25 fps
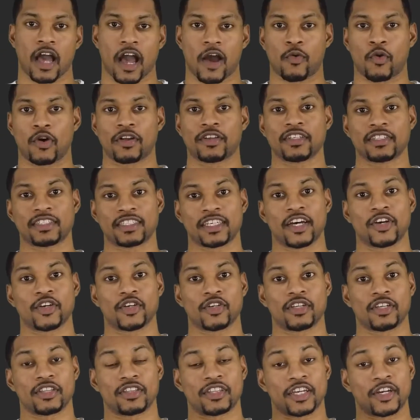I want to tell
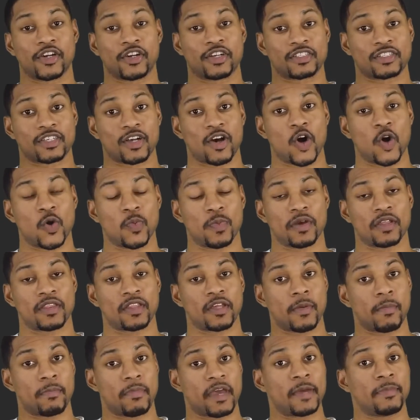you that there is hope and
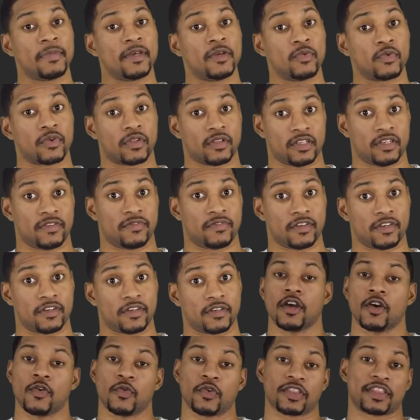there may be relief
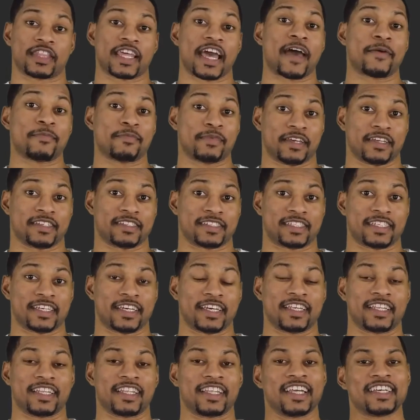here. With that being
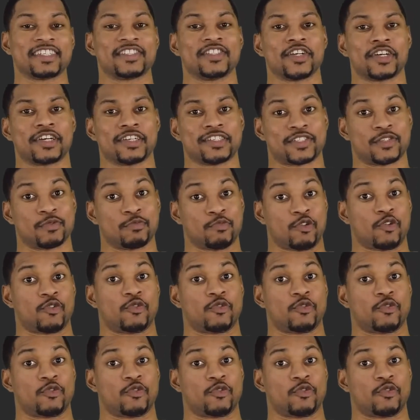said, let's look at some more